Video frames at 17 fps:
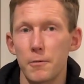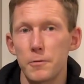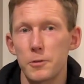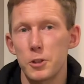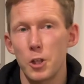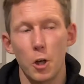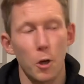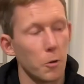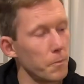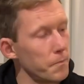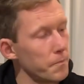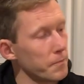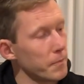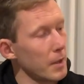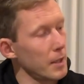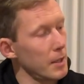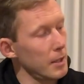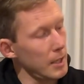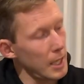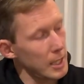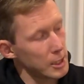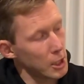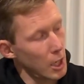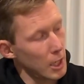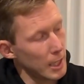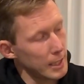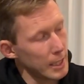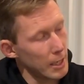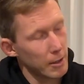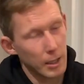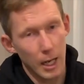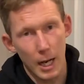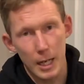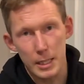So let's call it there,
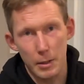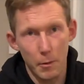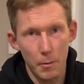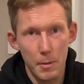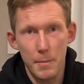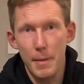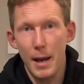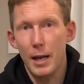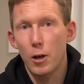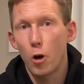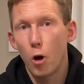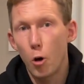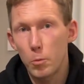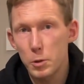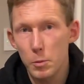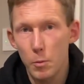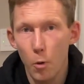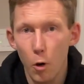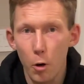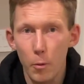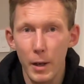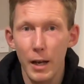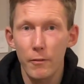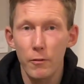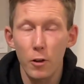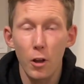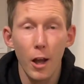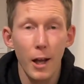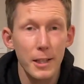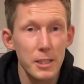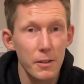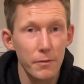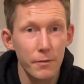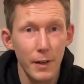guys. I will be back home tomorrow. We have
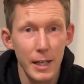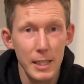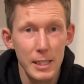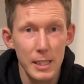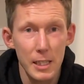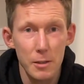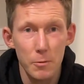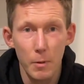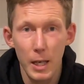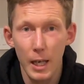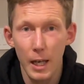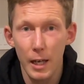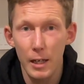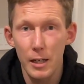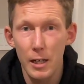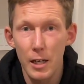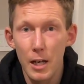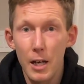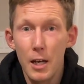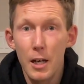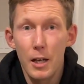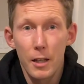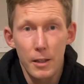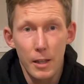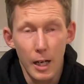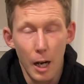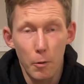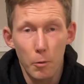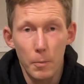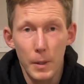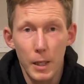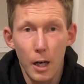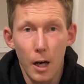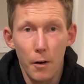lots of fights this weekend that I will
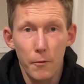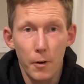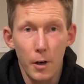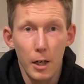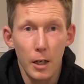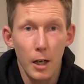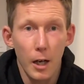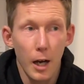be covering.